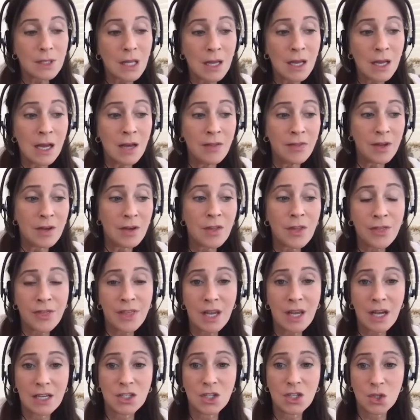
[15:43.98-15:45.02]
The other thing
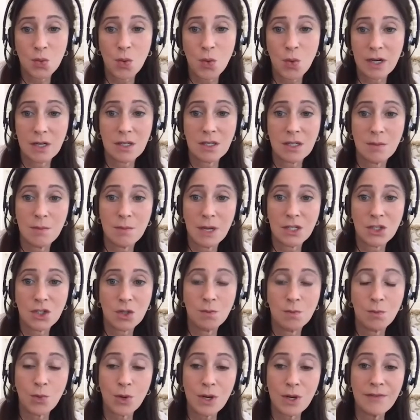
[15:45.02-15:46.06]
I just wanted to mention
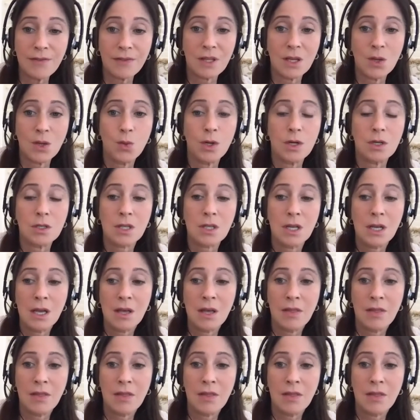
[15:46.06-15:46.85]
briefly was